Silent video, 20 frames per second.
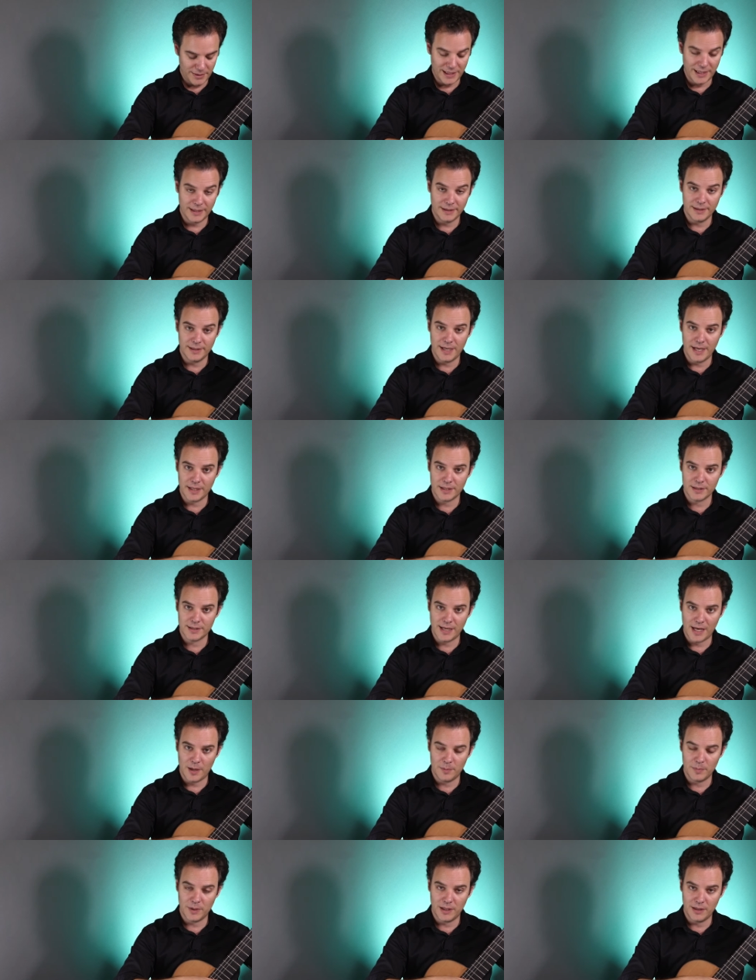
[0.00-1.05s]
playing the next
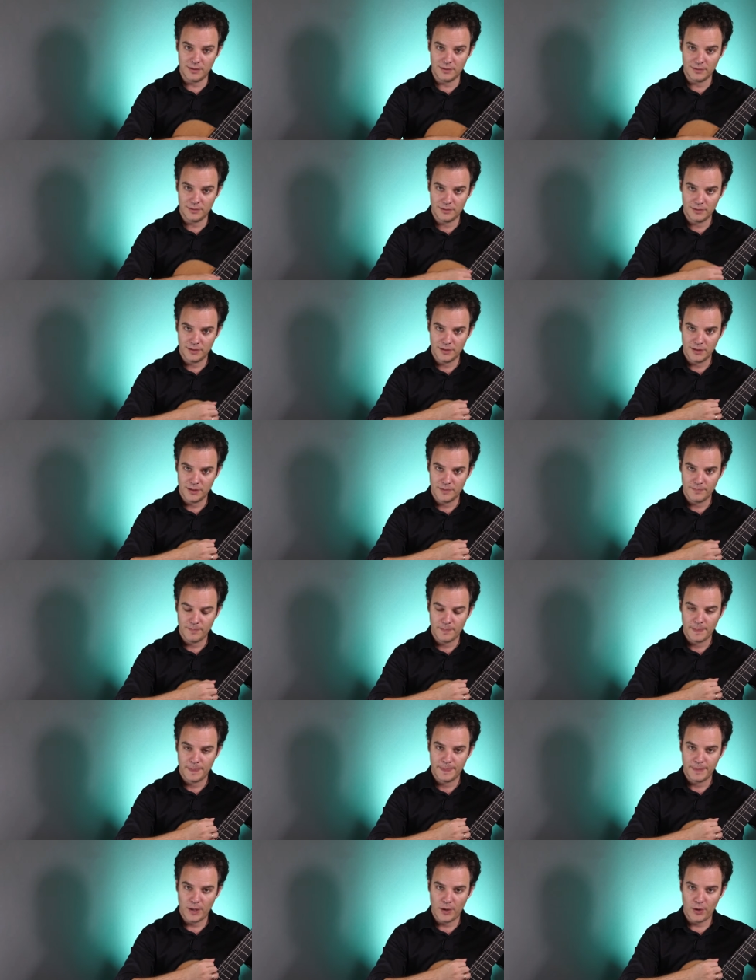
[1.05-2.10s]
downbeat
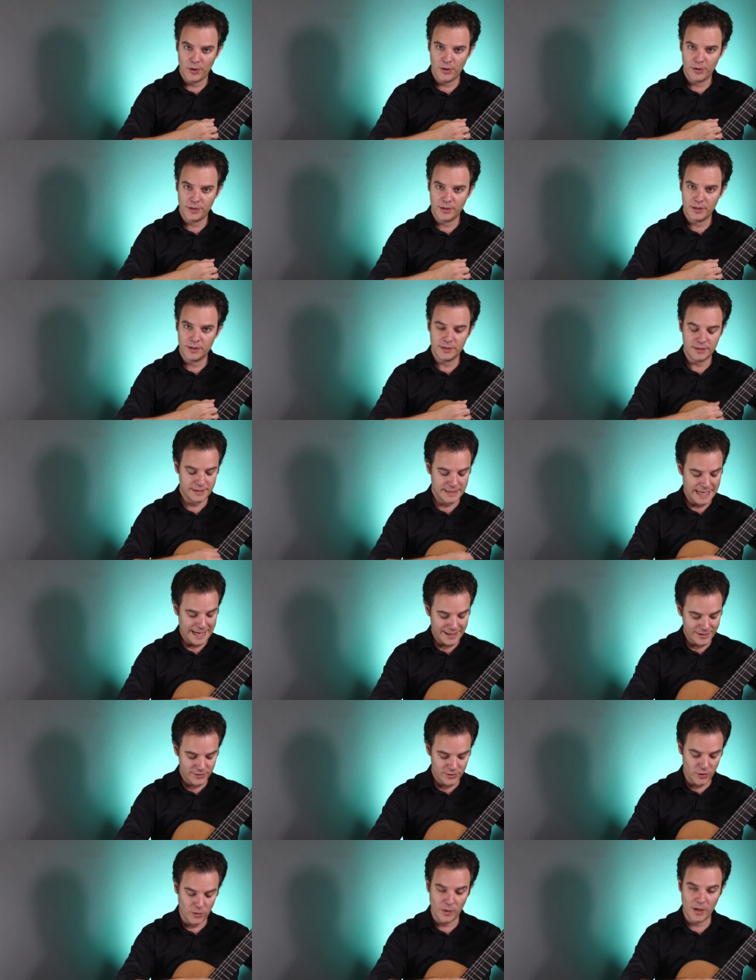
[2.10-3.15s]
on
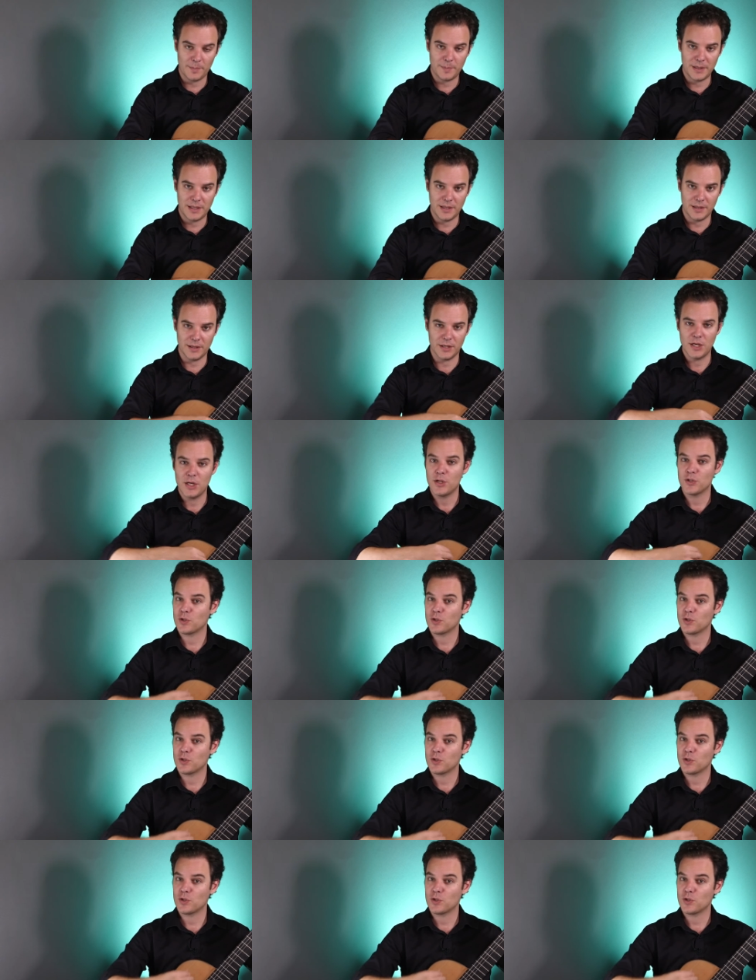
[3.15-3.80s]
tasto up here.